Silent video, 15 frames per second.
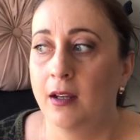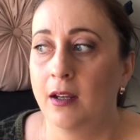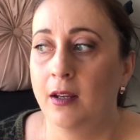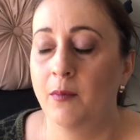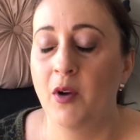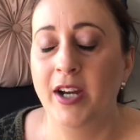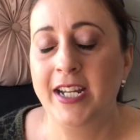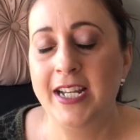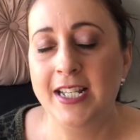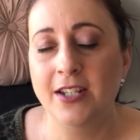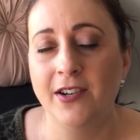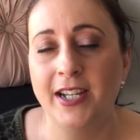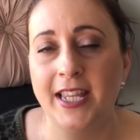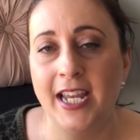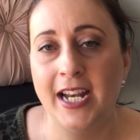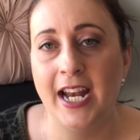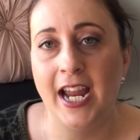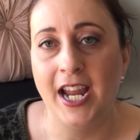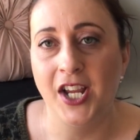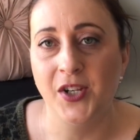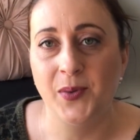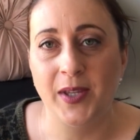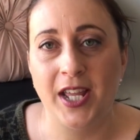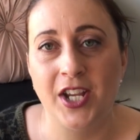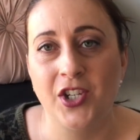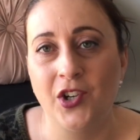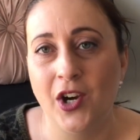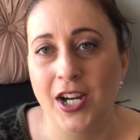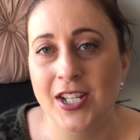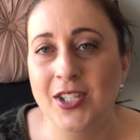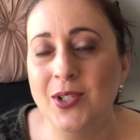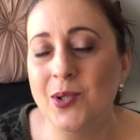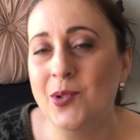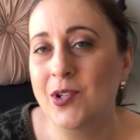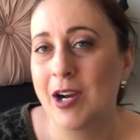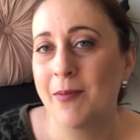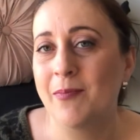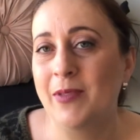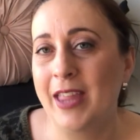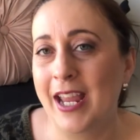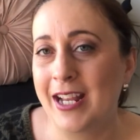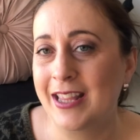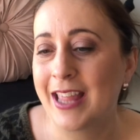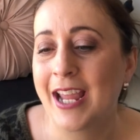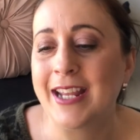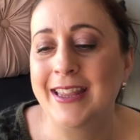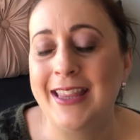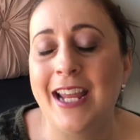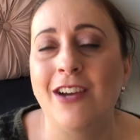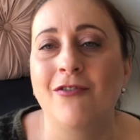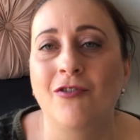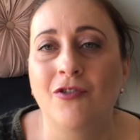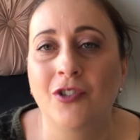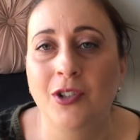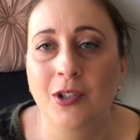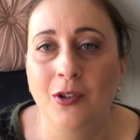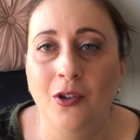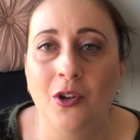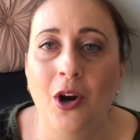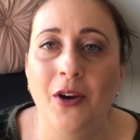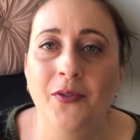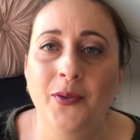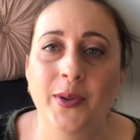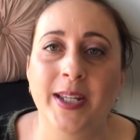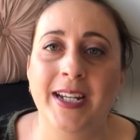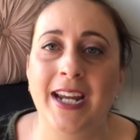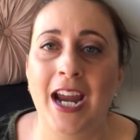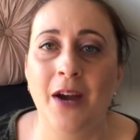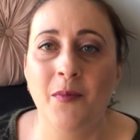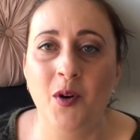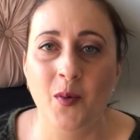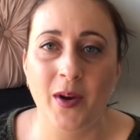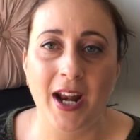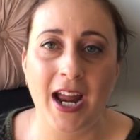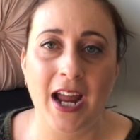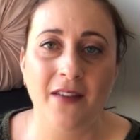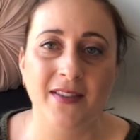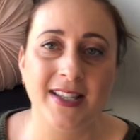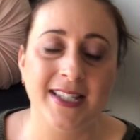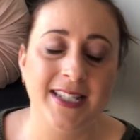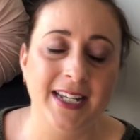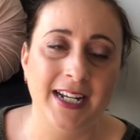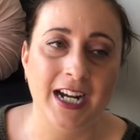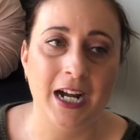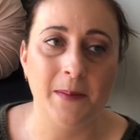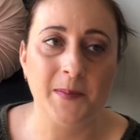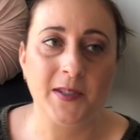my kids are at that age where they try and still grab, they go for the camera when I have it set up.